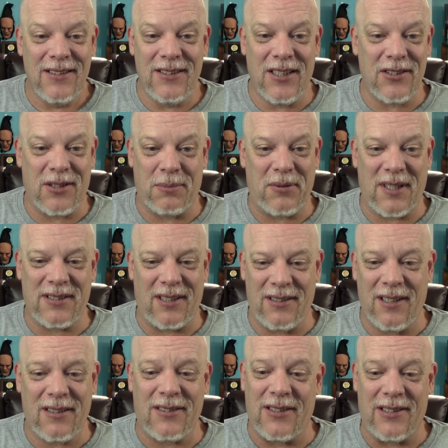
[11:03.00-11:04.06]
Ninja brass and
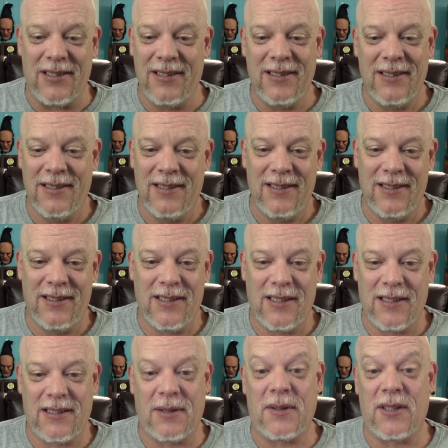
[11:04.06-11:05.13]
knuckle.
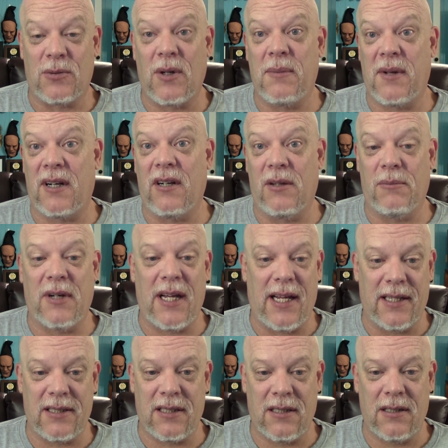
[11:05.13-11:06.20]
Except that's way better than
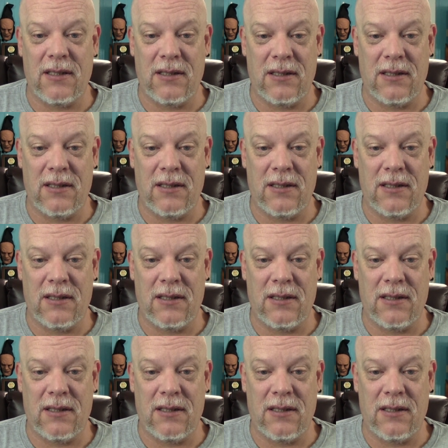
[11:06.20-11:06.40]
brass.